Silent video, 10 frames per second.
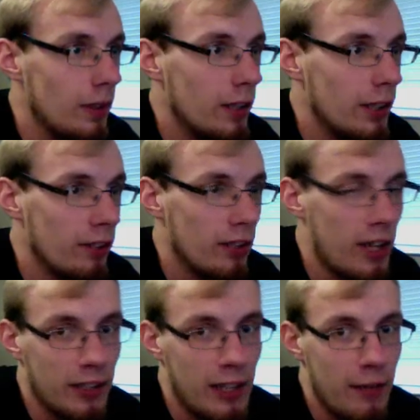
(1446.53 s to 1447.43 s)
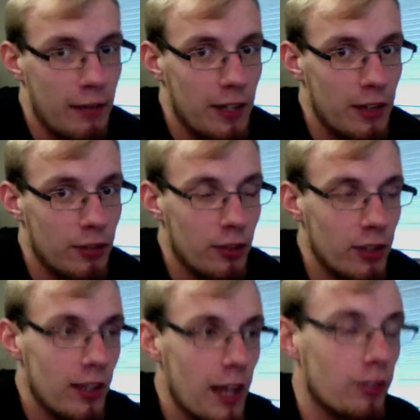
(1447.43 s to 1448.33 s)
is not going to have that history
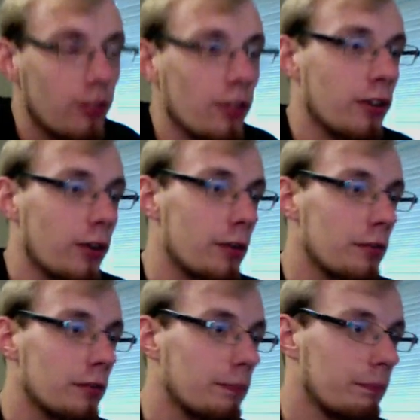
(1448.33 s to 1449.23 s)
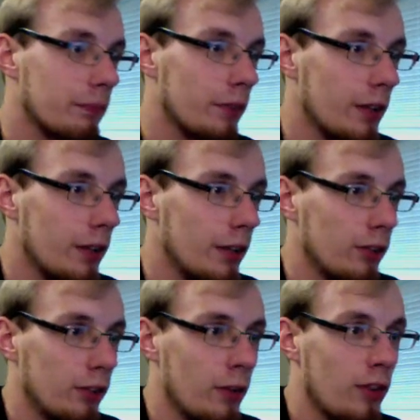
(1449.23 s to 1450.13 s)
attached to the curve.
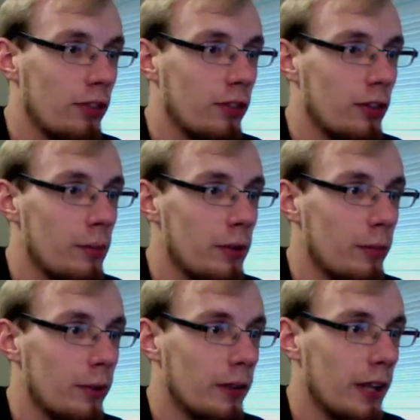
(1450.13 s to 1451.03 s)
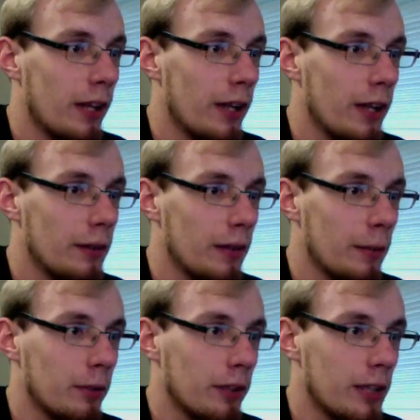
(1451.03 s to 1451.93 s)
So this is going to be the one that I'm
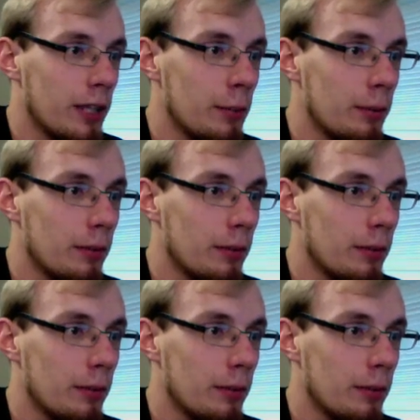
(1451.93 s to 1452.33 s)
going to keep